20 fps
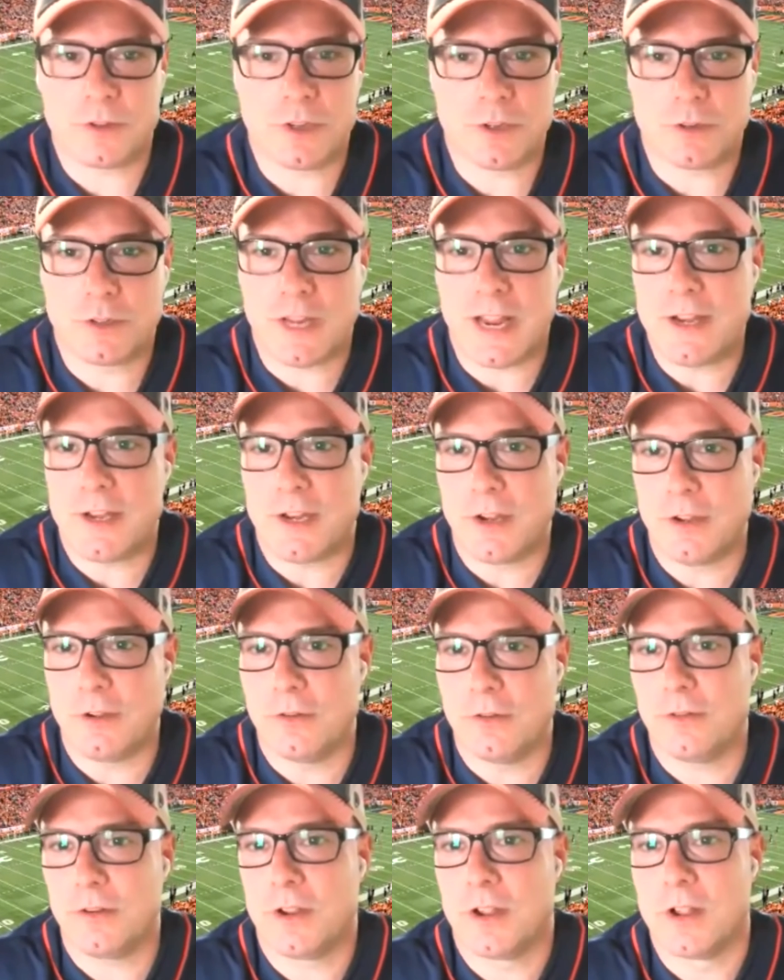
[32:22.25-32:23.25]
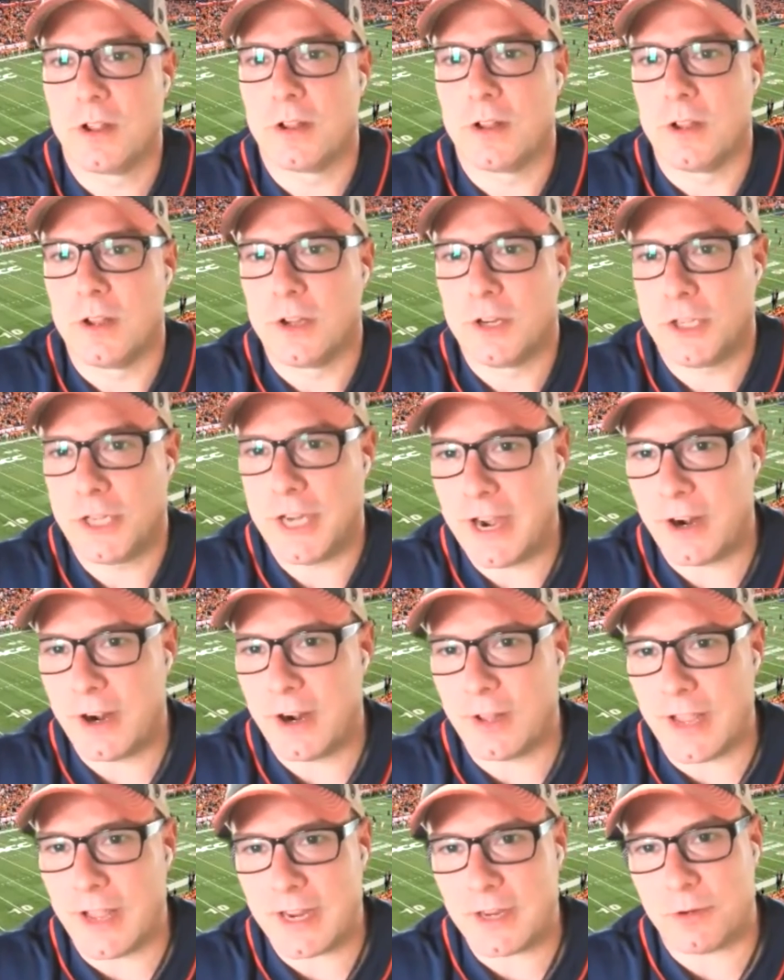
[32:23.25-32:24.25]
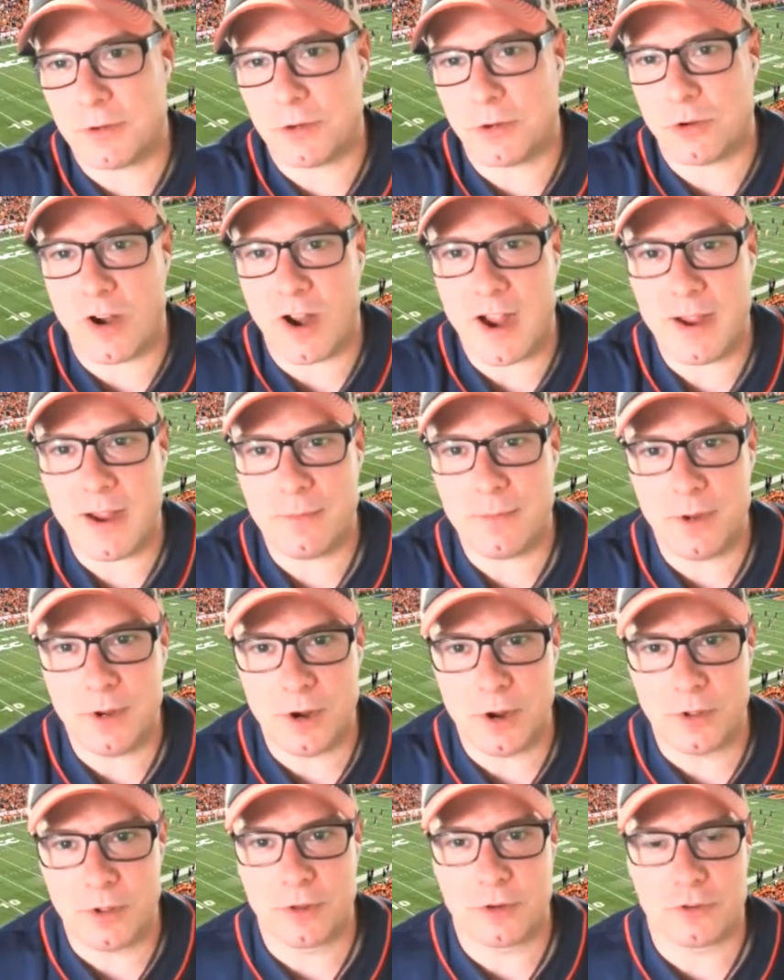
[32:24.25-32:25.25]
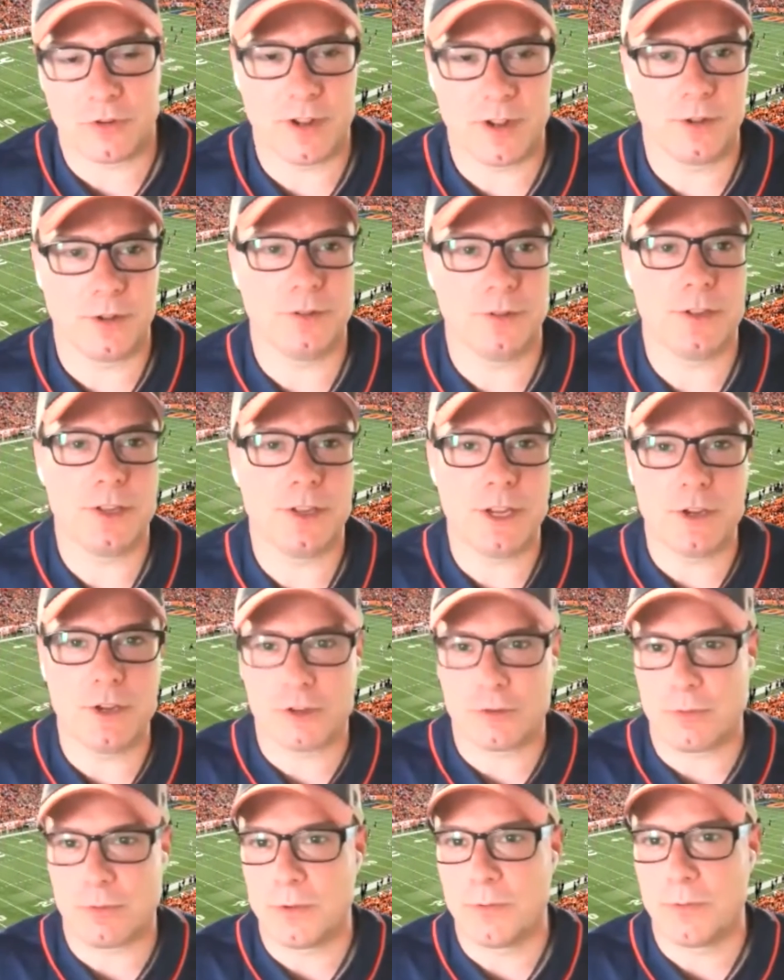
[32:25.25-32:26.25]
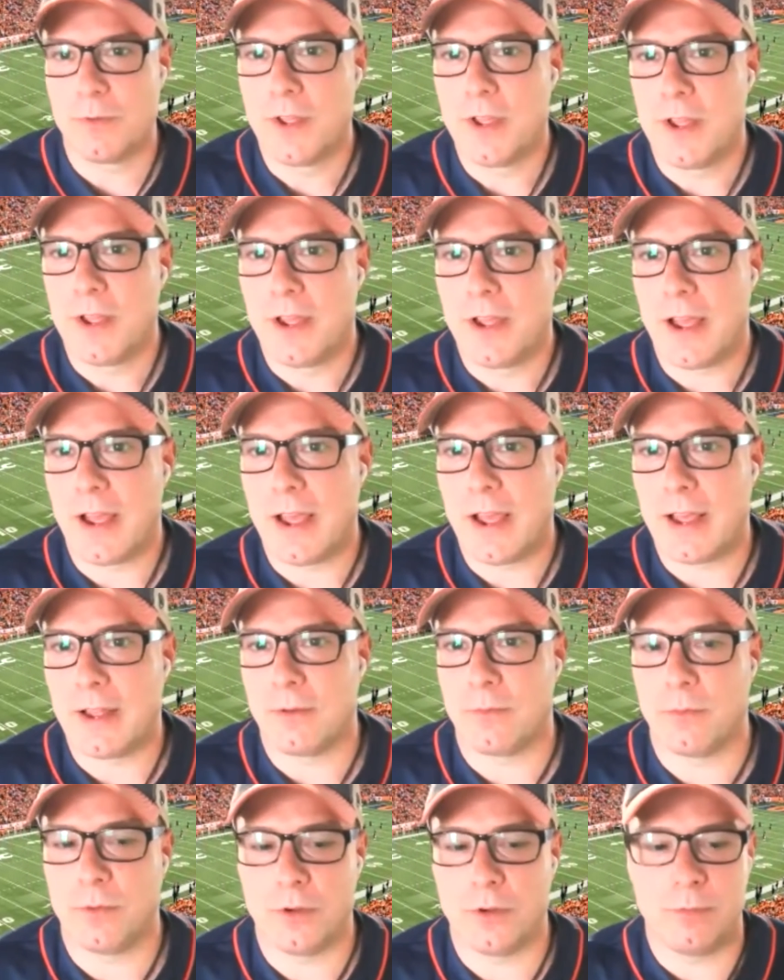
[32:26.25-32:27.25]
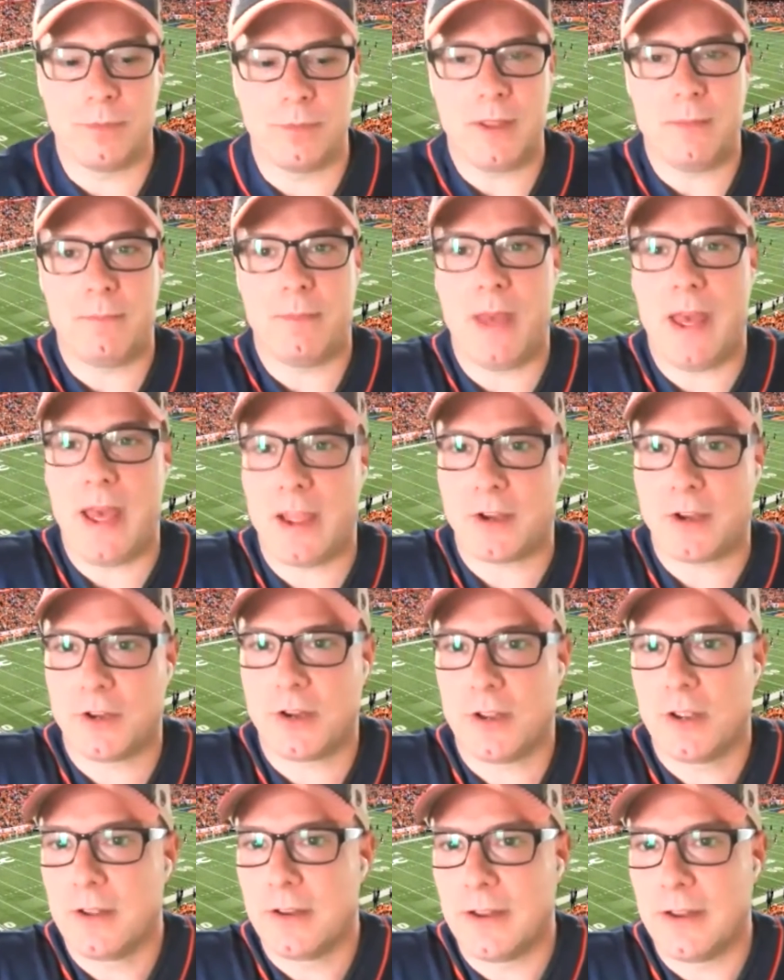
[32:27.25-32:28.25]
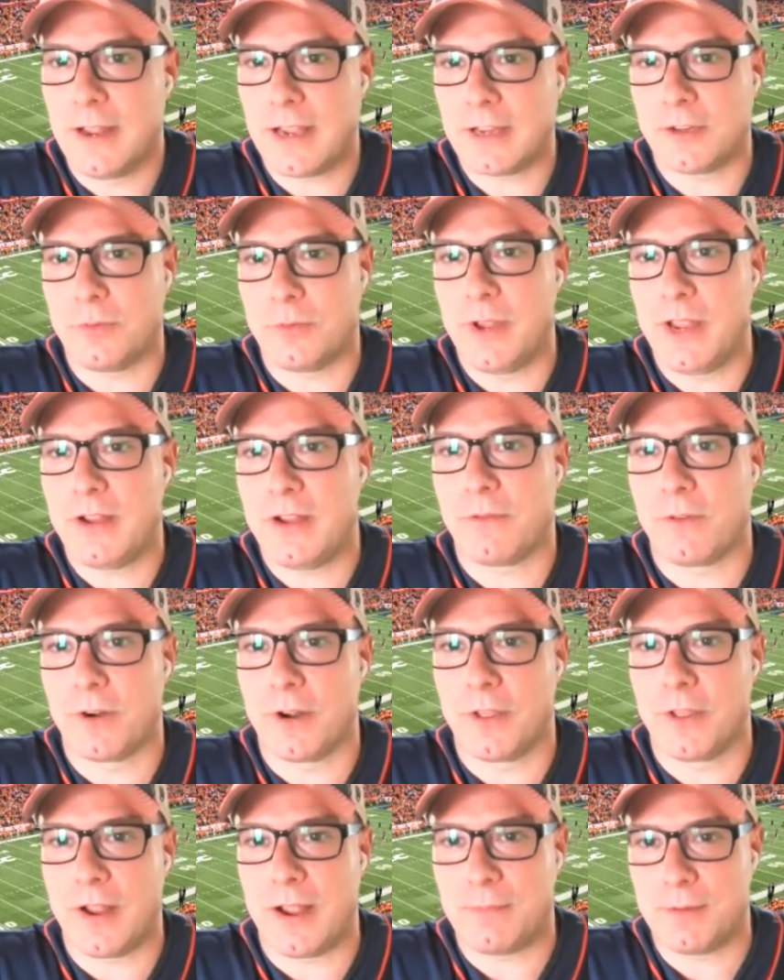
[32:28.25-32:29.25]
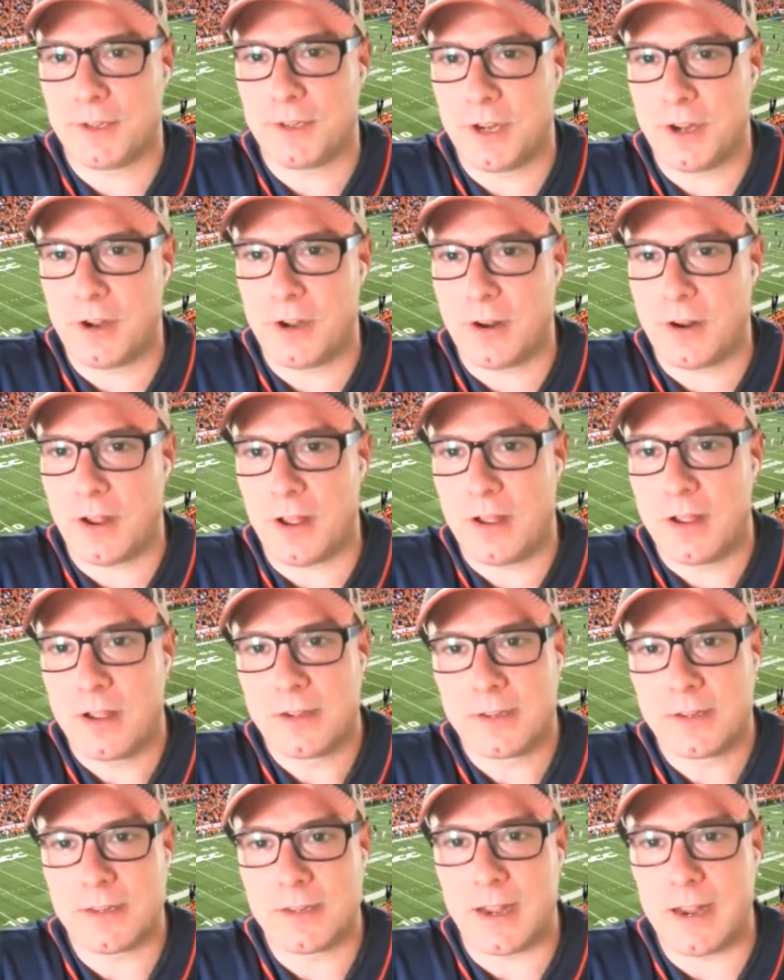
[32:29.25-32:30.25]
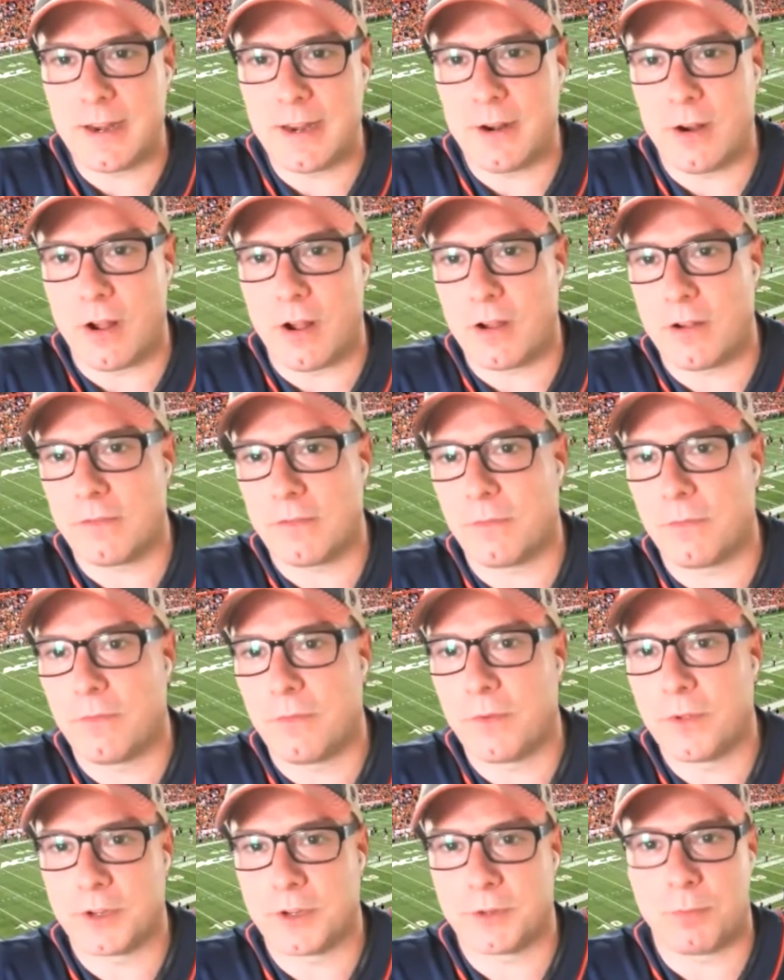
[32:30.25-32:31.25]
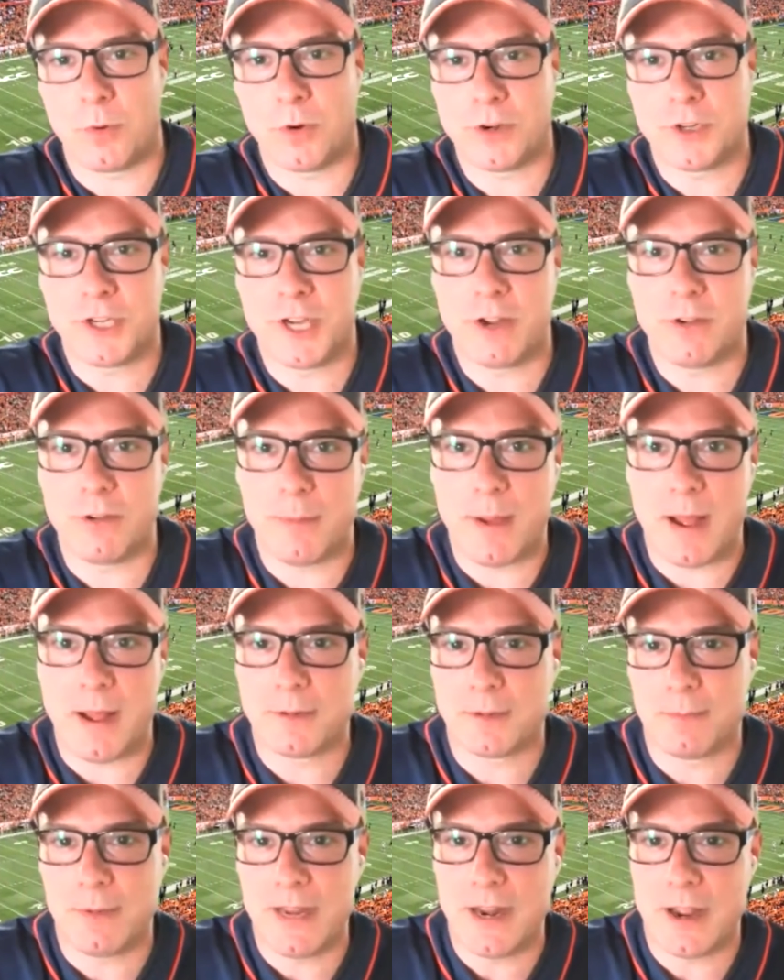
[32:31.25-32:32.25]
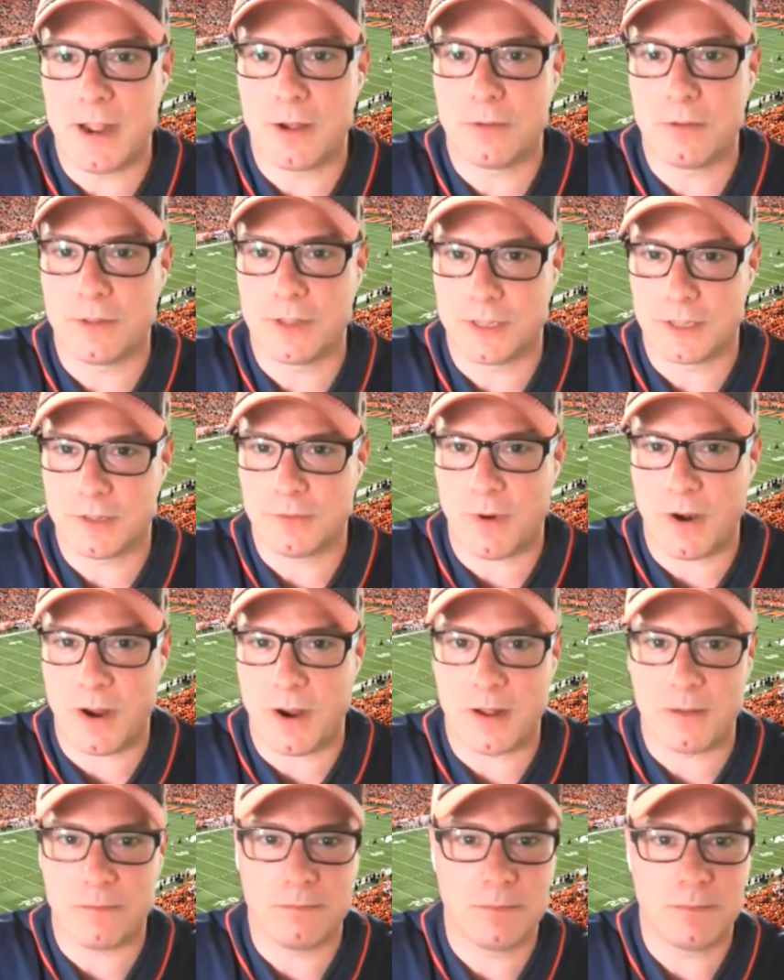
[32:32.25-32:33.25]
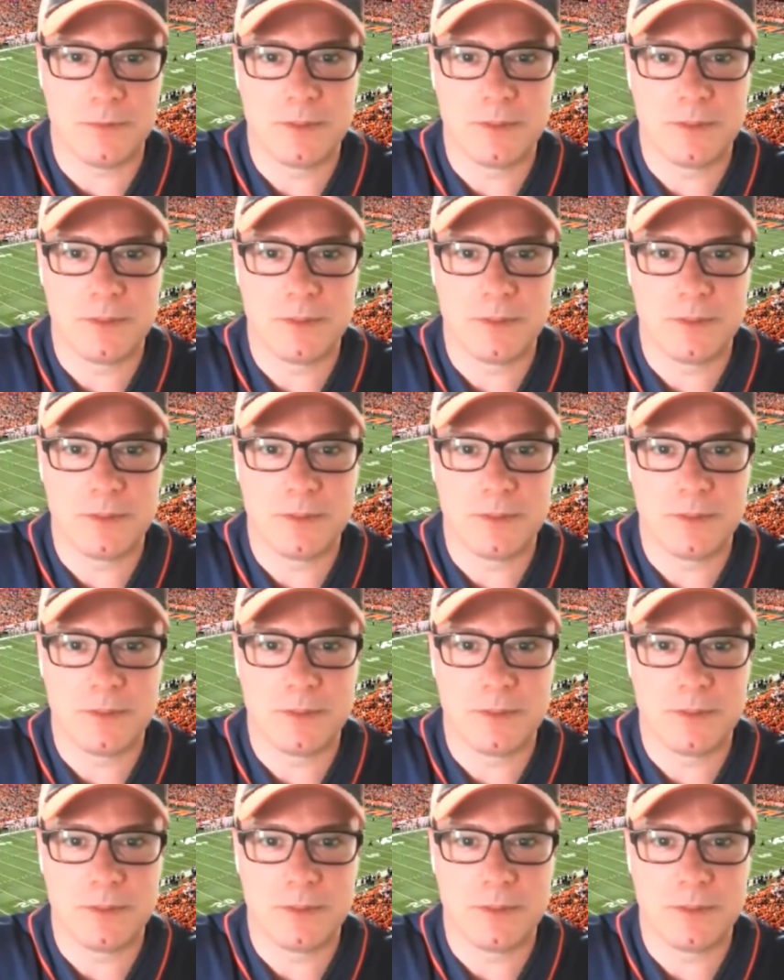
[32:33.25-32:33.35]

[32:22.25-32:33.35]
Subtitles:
So stay tuned, share, like, and subscribe. You know the drill, the usual. And we'll be back next week for another episode. Signing off for the sports show of Bob Spino. This is Rob.